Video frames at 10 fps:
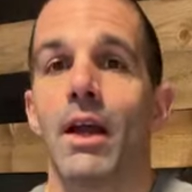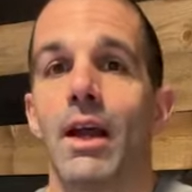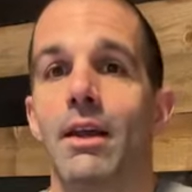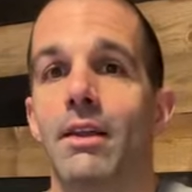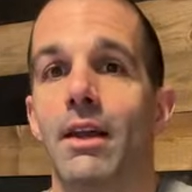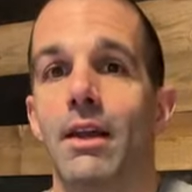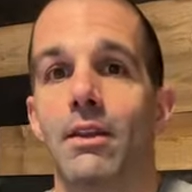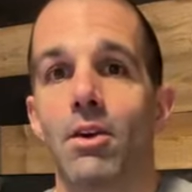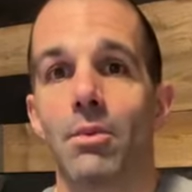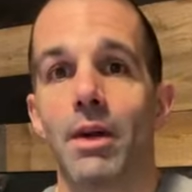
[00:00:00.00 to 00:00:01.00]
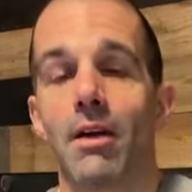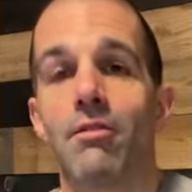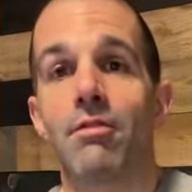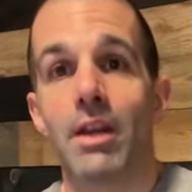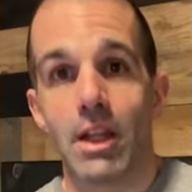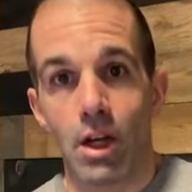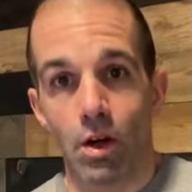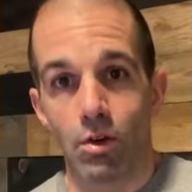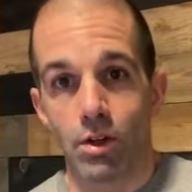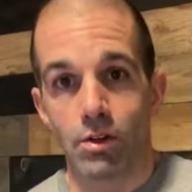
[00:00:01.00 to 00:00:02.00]
And then there'll be a
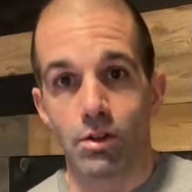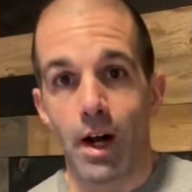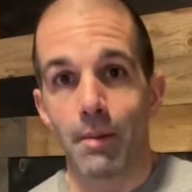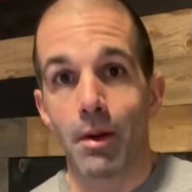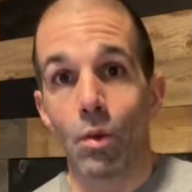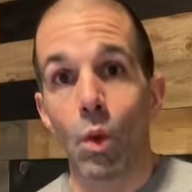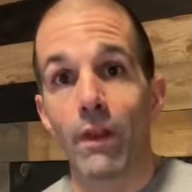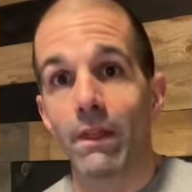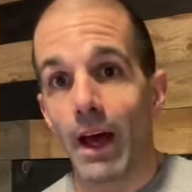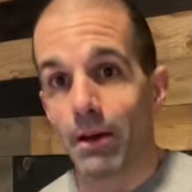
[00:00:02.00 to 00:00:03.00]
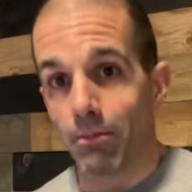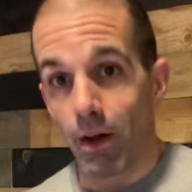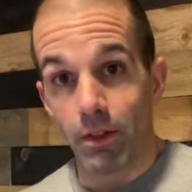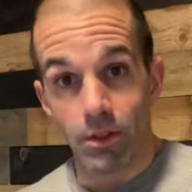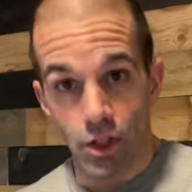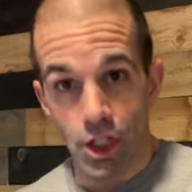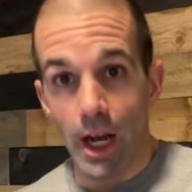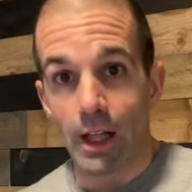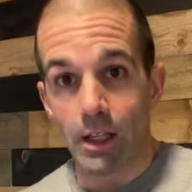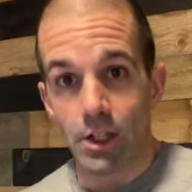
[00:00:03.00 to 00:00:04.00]
video describing what that month's
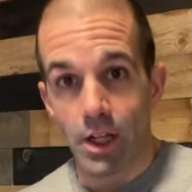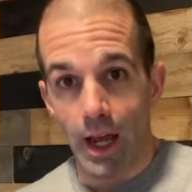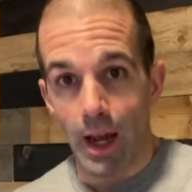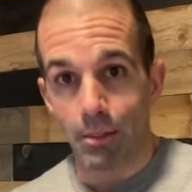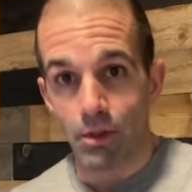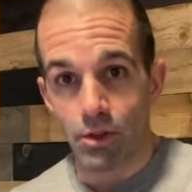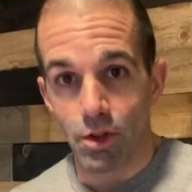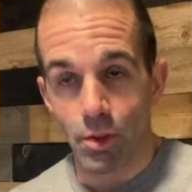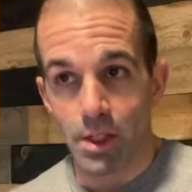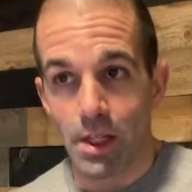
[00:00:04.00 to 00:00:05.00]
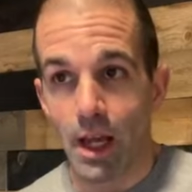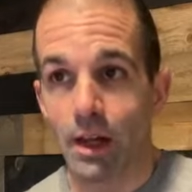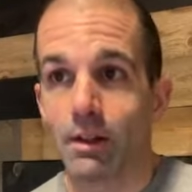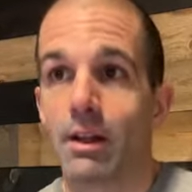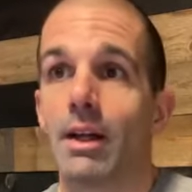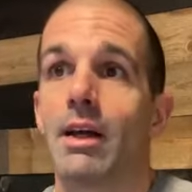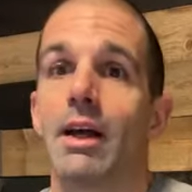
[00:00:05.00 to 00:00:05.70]
challenge happens to entail.